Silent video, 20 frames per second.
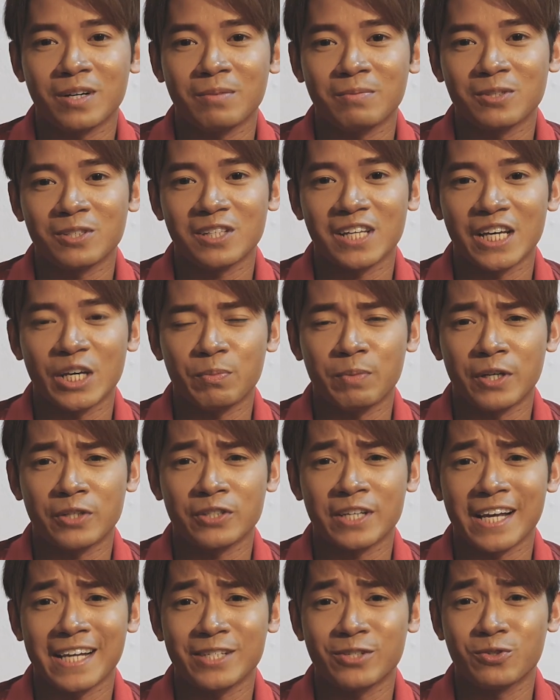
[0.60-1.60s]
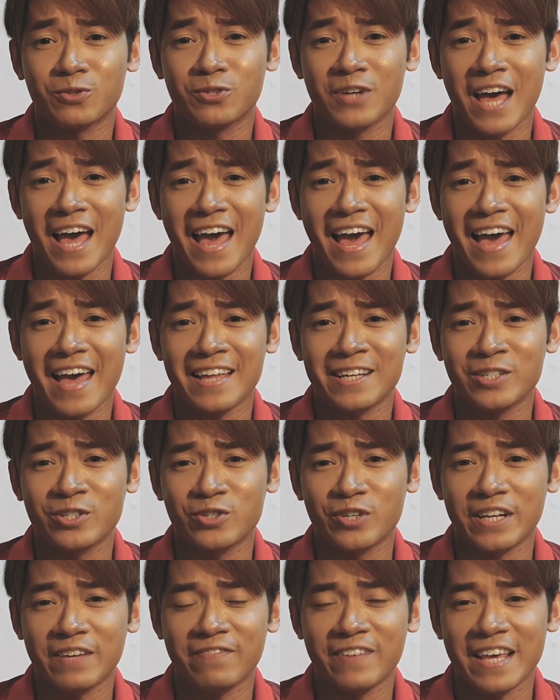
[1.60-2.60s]
warahmatullahi wabarakatuh and
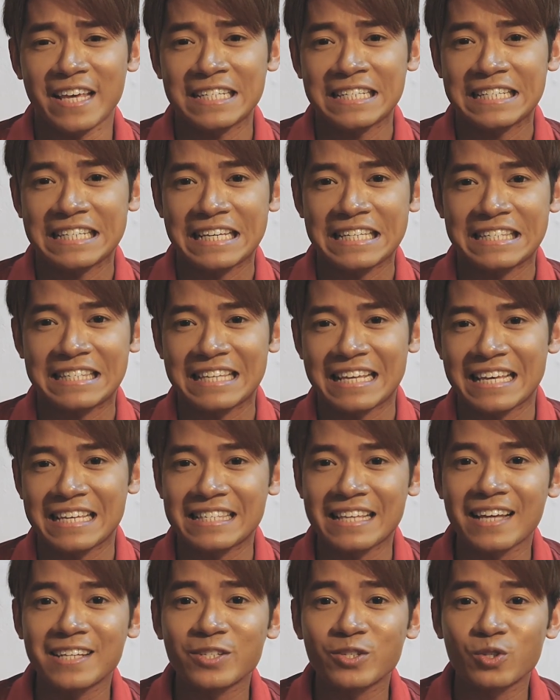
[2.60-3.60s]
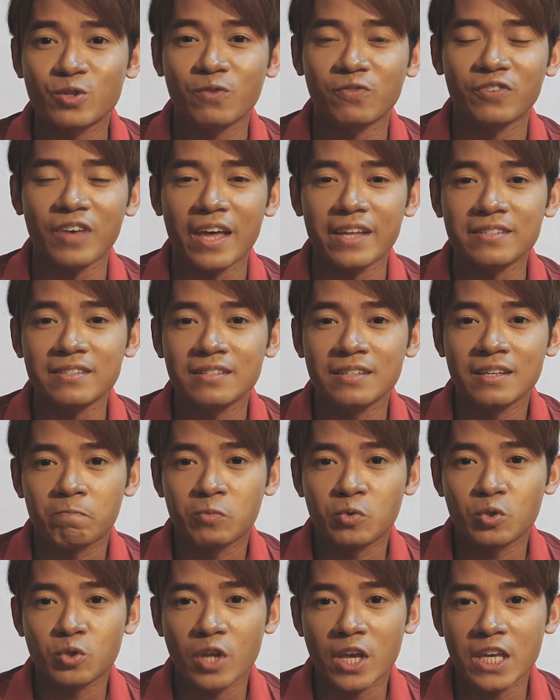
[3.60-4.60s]
good evening. This is Sufyan.
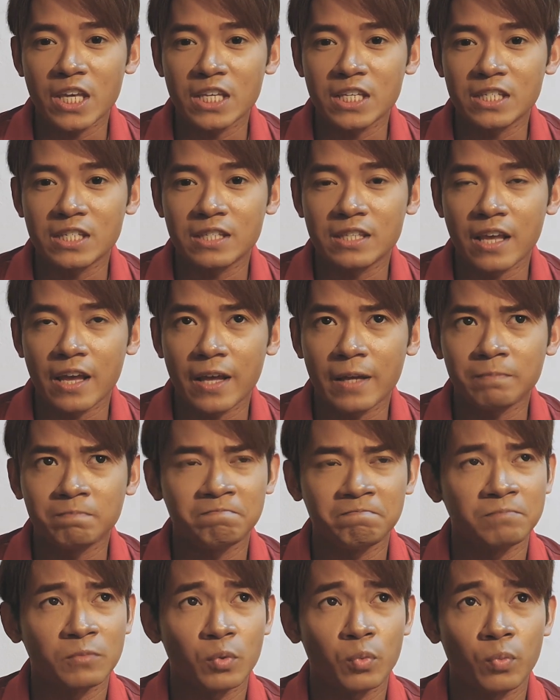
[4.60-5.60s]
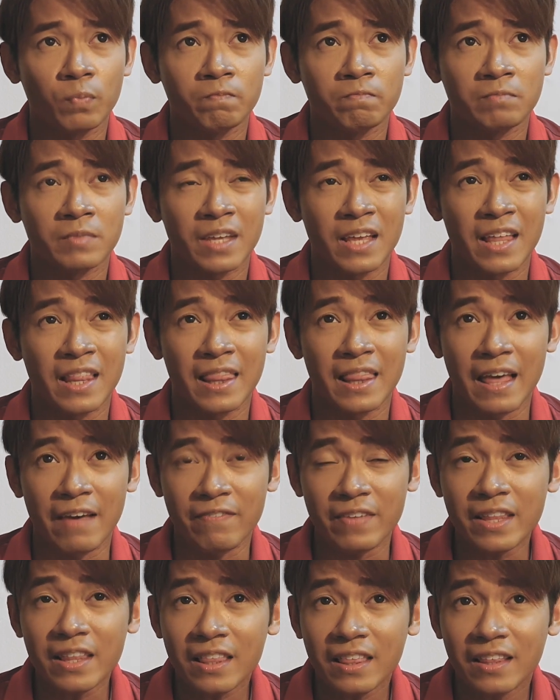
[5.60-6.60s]
Today is the
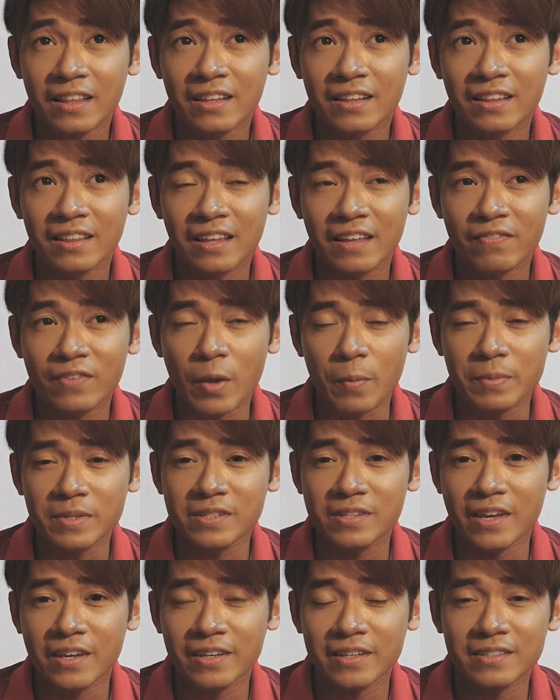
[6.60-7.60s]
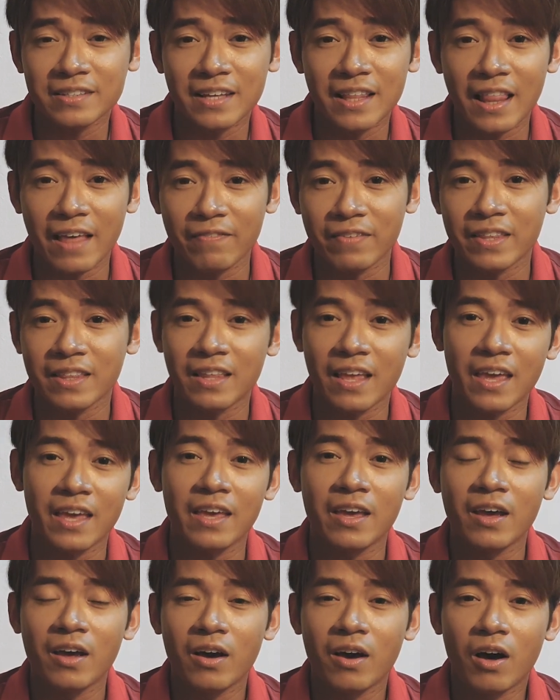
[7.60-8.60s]
11th, if not mistaken, 11th
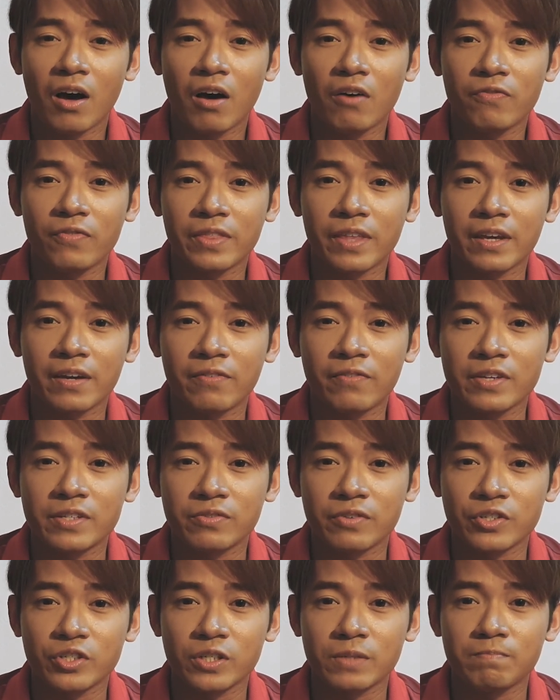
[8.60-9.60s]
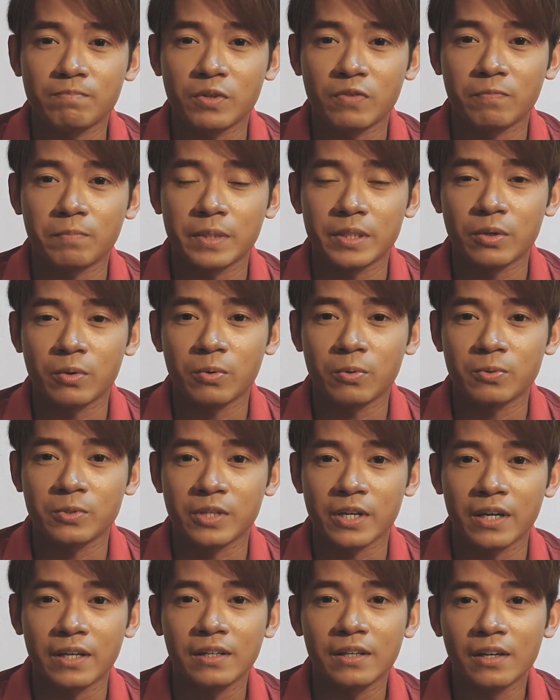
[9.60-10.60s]
day of the restriction movement
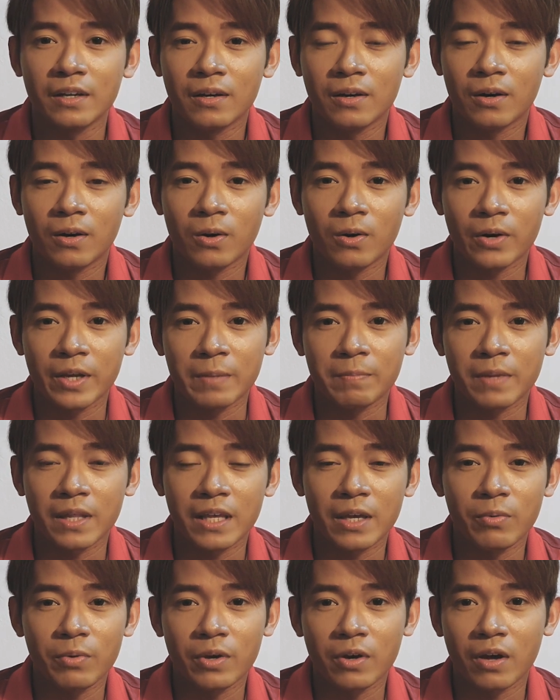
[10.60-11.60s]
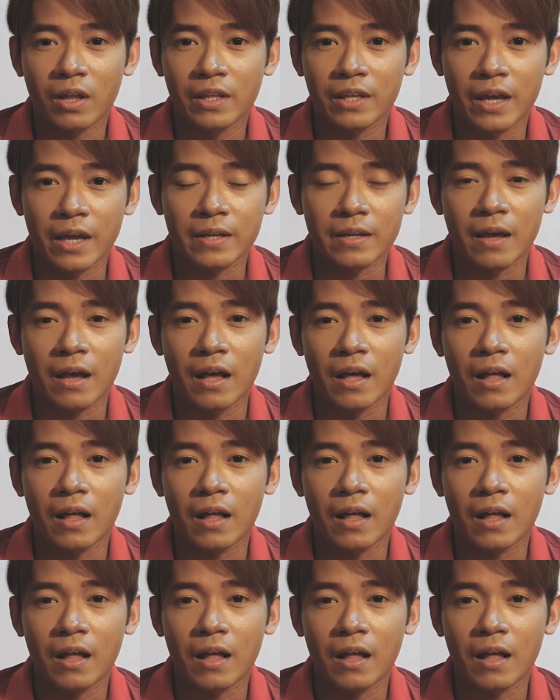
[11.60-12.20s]
order, or in Malay we call it